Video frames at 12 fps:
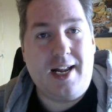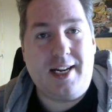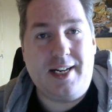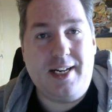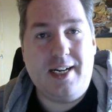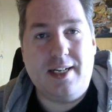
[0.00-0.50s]

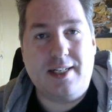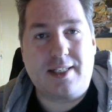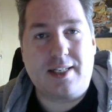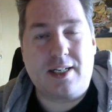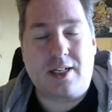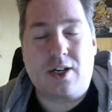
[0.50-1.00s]
he
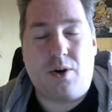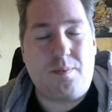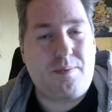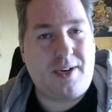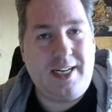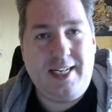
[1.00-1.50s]
is
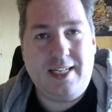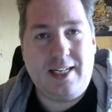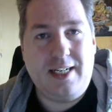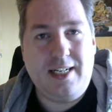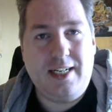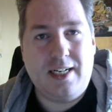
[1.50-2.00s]

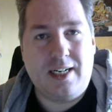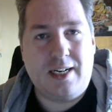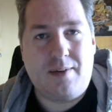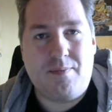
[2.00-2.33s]
completely